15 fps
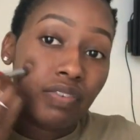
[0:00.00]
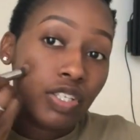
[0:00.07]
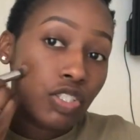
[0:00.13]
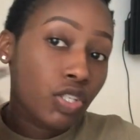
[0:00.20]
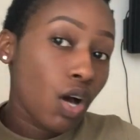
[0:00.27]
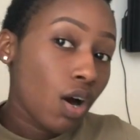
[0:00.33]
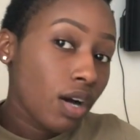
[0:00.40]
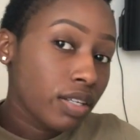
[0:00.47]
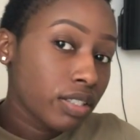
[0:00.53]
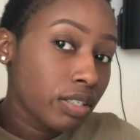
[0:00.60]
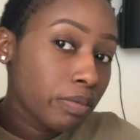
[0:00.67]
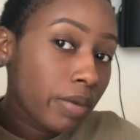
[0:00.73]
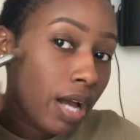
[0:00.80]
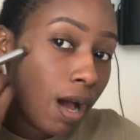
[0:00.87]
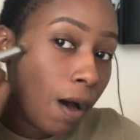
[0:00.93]
It talks
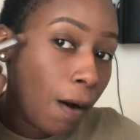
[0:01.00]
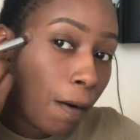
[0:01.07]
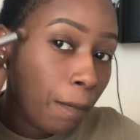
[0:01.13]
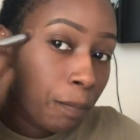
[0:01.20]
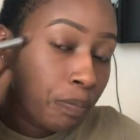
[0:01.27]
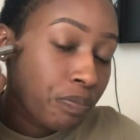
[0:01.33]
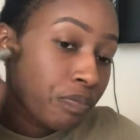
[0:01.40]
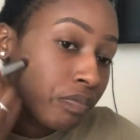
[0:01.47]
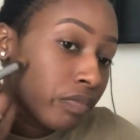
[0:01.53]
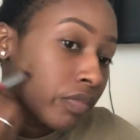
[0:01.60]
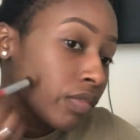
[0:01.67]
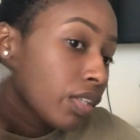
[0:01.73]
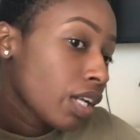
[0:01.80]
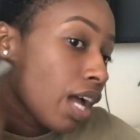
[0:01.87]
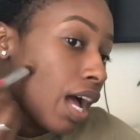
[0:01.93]
about
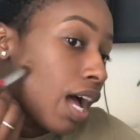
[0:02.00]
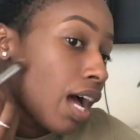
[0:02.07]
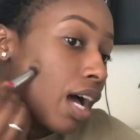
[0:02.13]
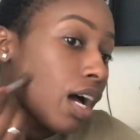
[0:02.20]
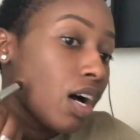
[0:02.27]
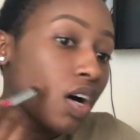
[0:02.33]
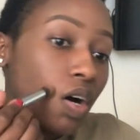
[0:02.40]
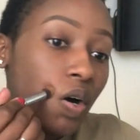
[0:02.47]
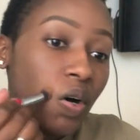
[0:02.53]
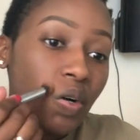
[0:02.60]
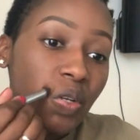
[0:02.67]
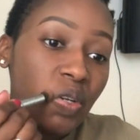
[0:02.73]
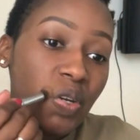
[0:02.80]
how,